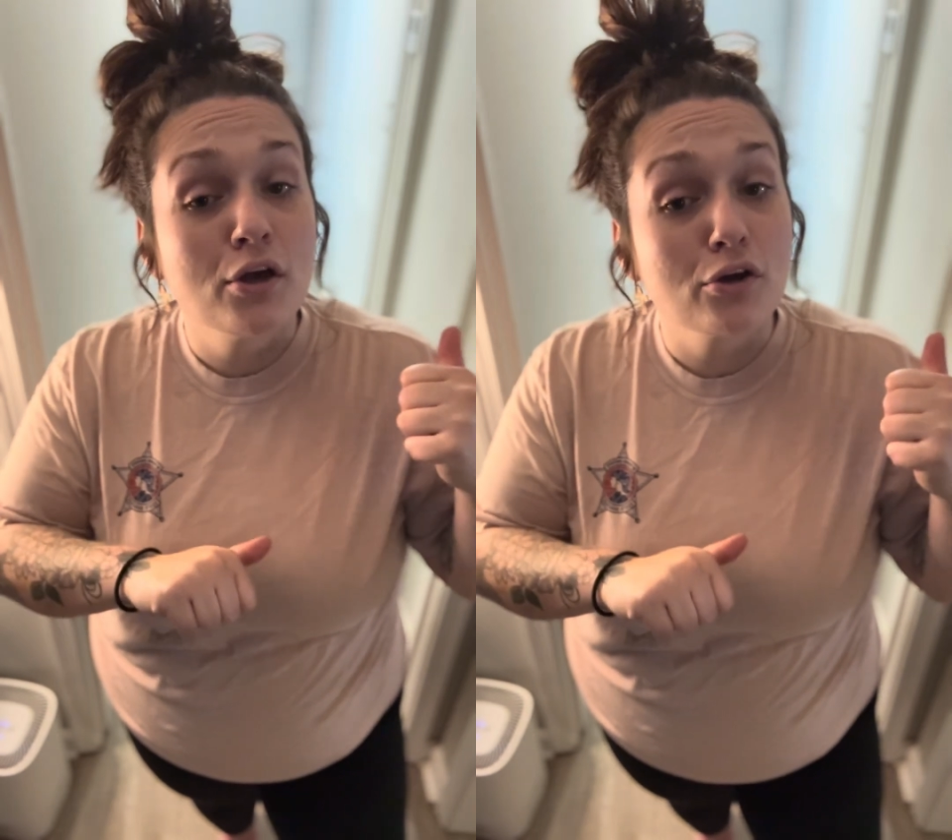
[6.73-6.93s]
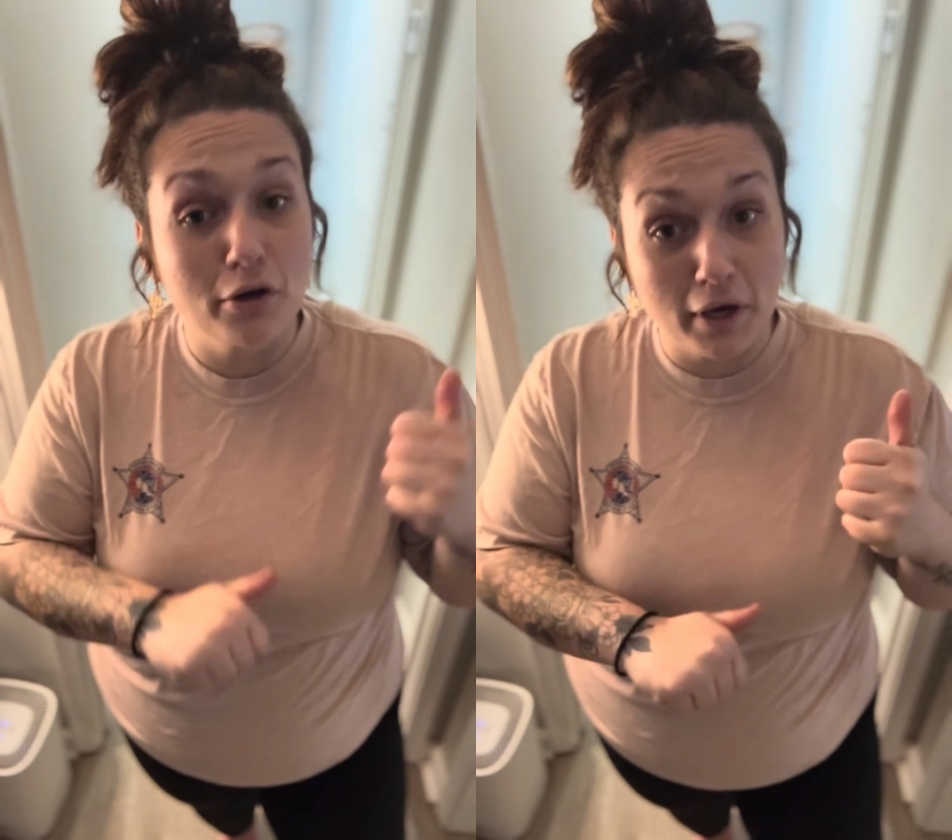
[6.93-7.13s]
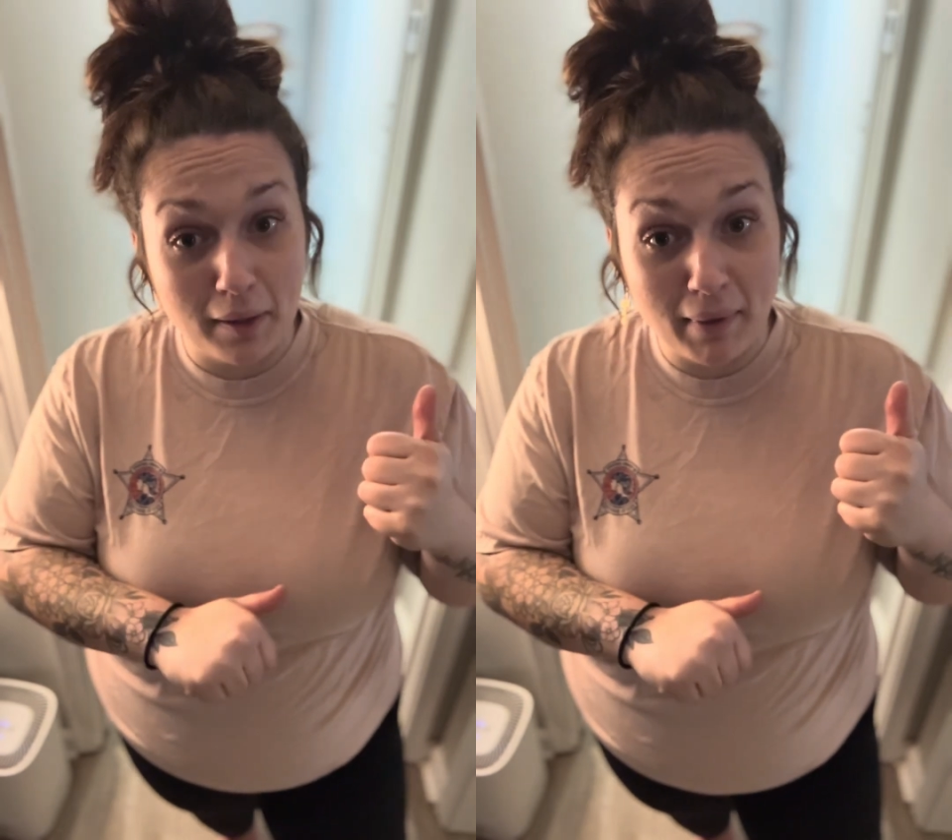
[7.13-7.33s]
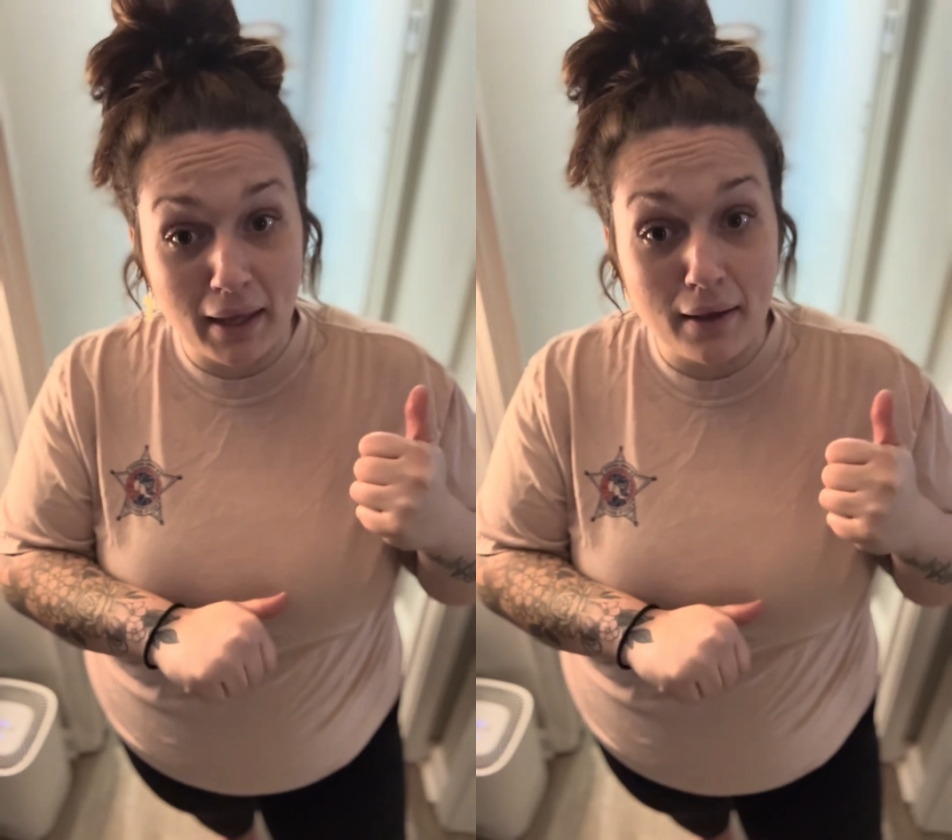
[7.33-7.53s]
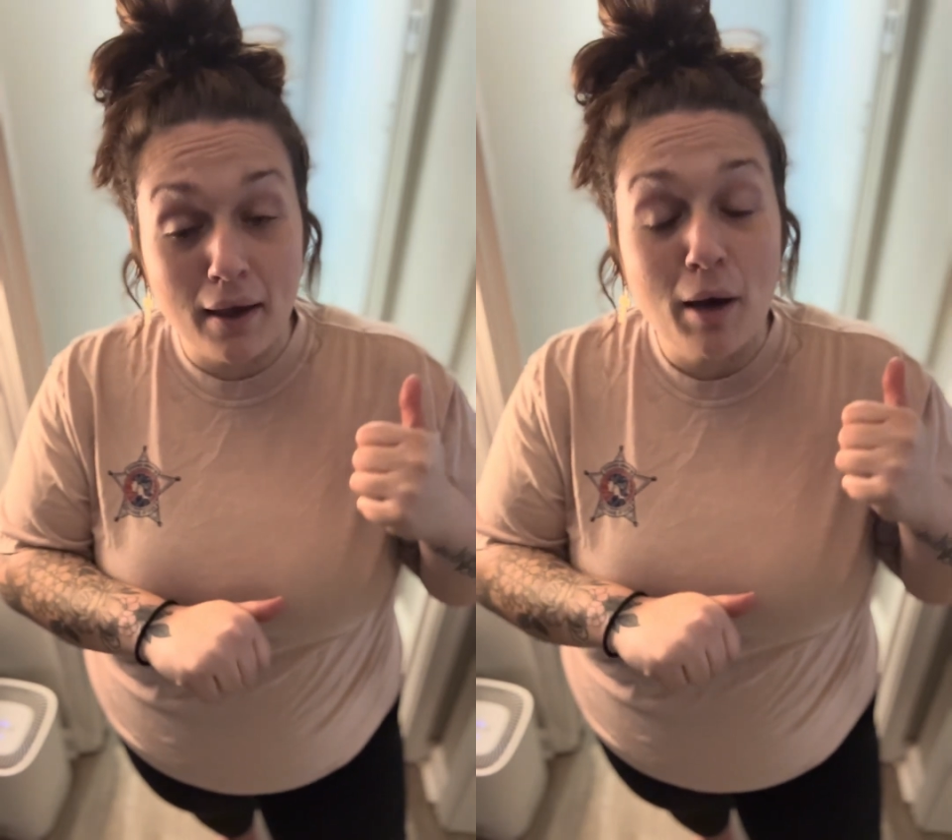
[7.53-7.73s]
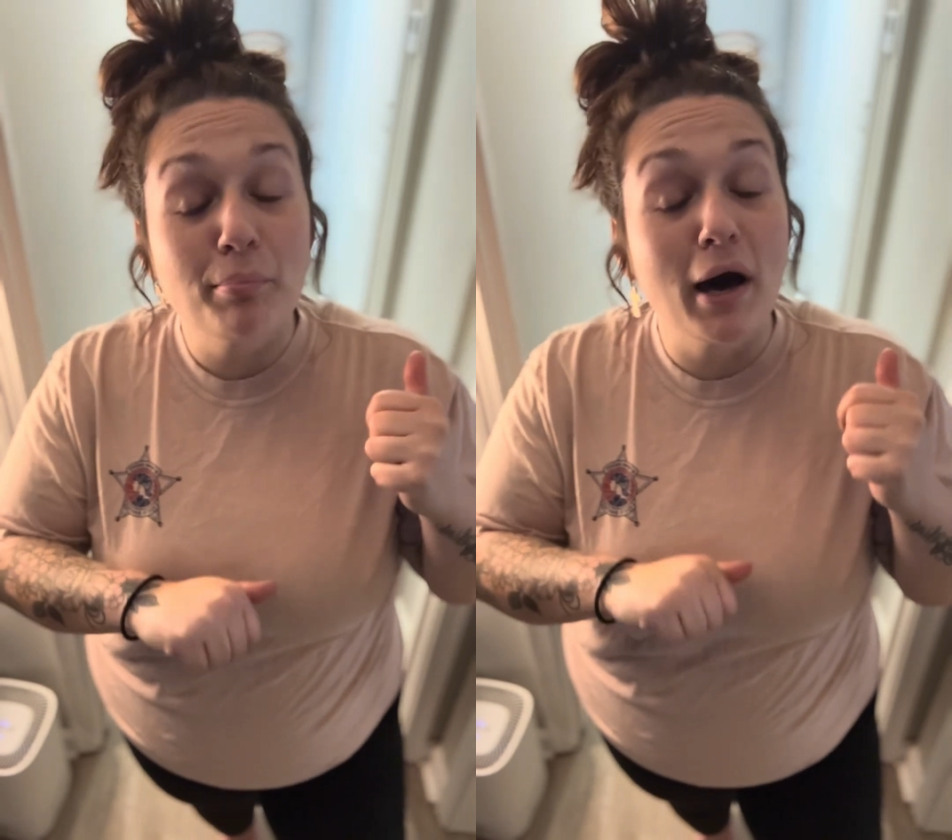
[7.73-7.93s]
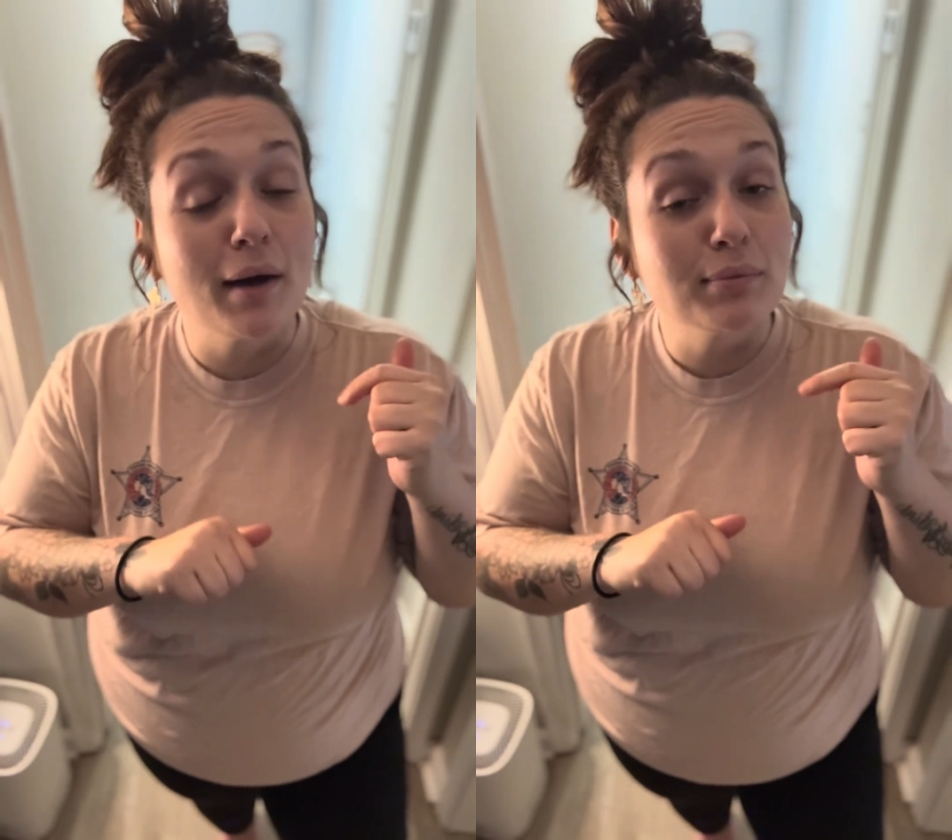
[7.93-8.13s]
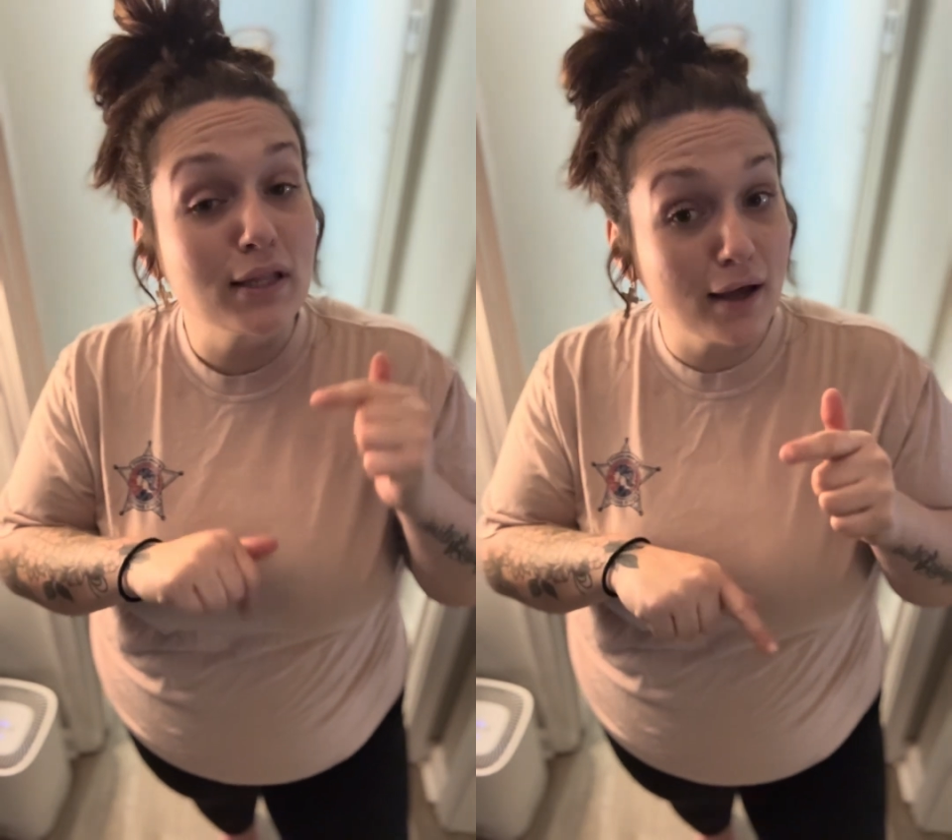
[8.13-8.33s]
creamy
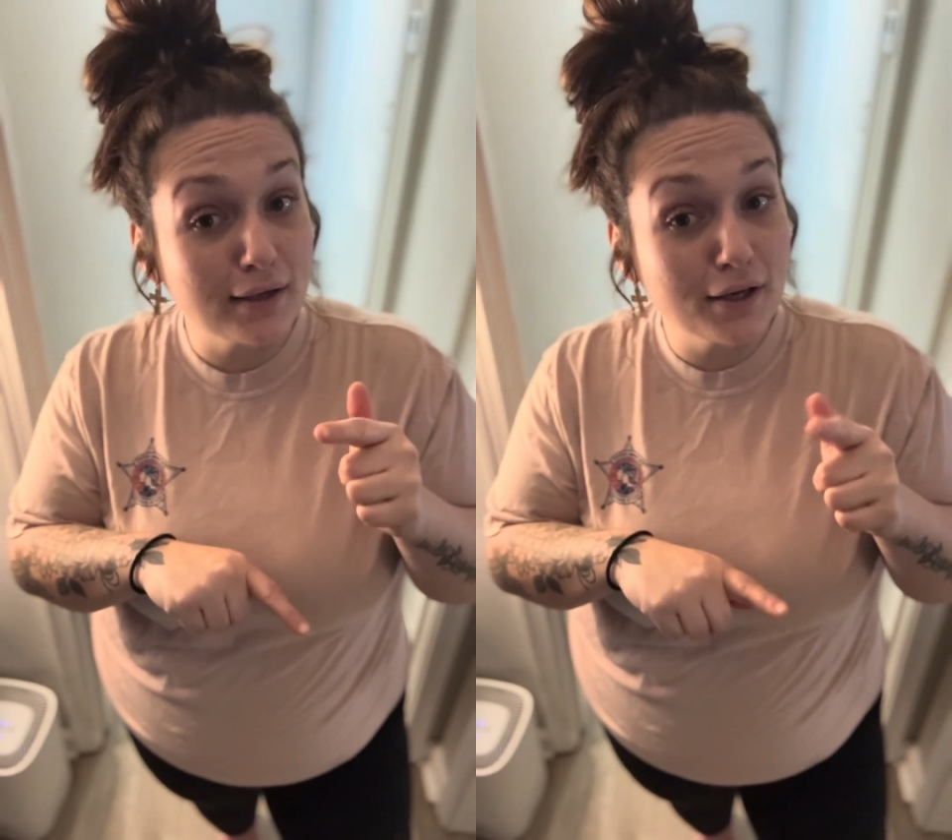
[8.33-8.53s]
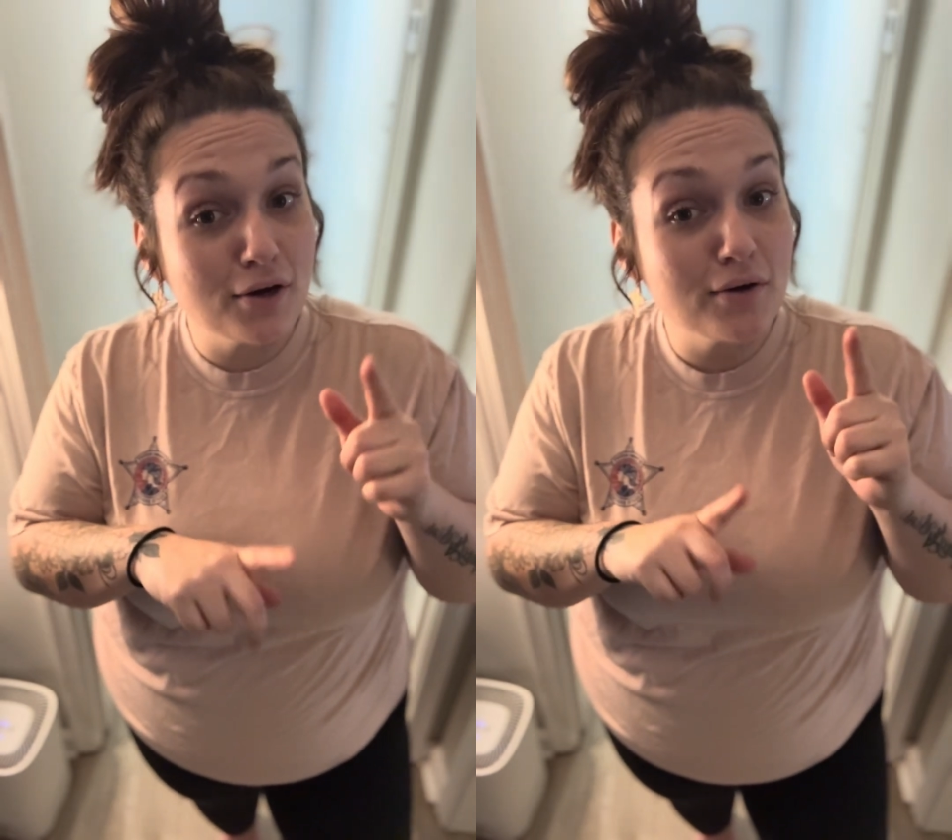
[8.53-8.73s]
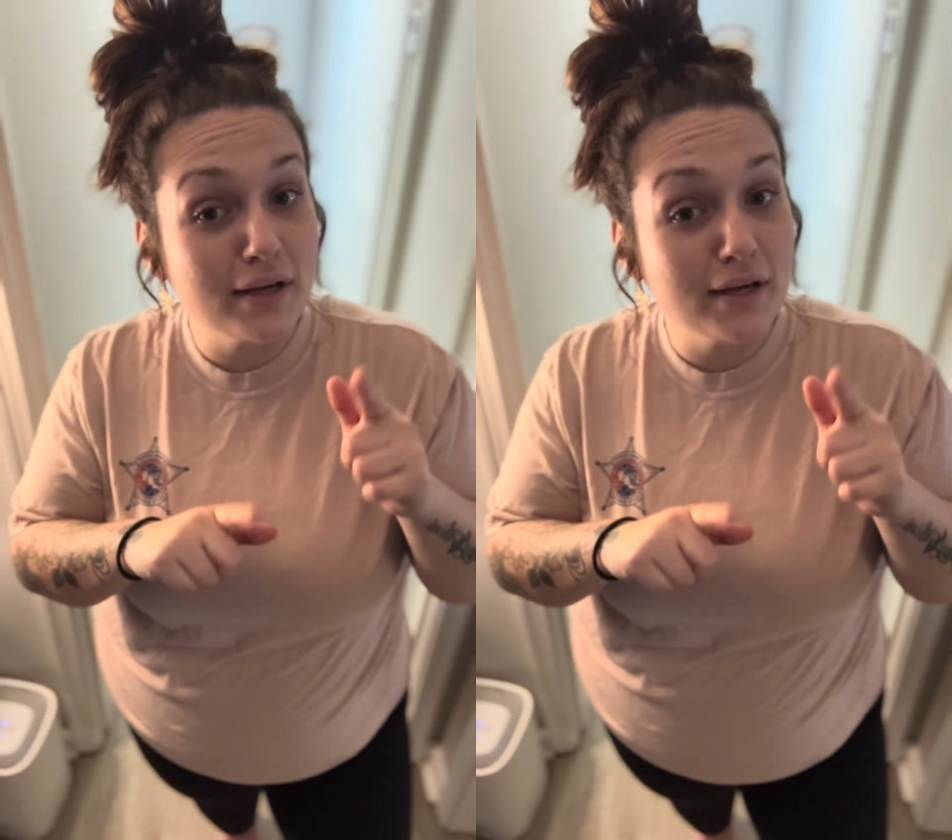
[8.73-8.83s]
Poblano